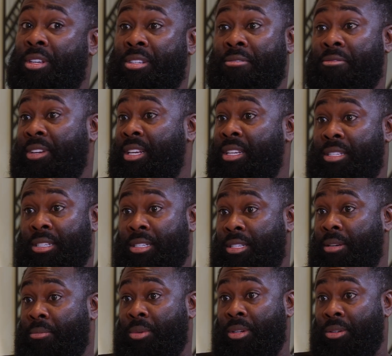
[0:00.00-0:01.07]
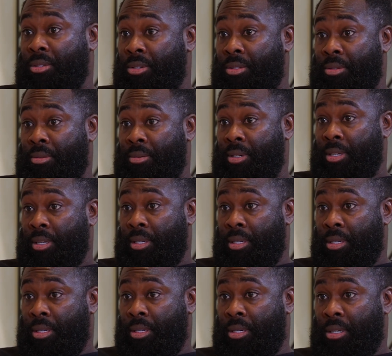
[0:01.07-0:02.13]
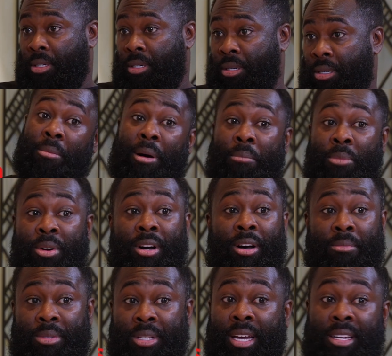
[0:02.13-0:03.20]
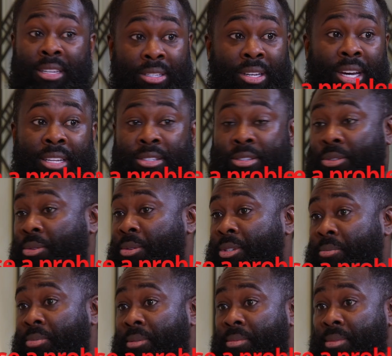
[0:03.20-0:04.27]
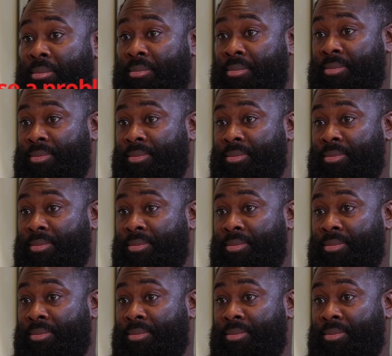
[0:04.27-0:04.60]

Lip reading: of us are villains in someone else's story. And when my book comes out, it's going to cause a problem.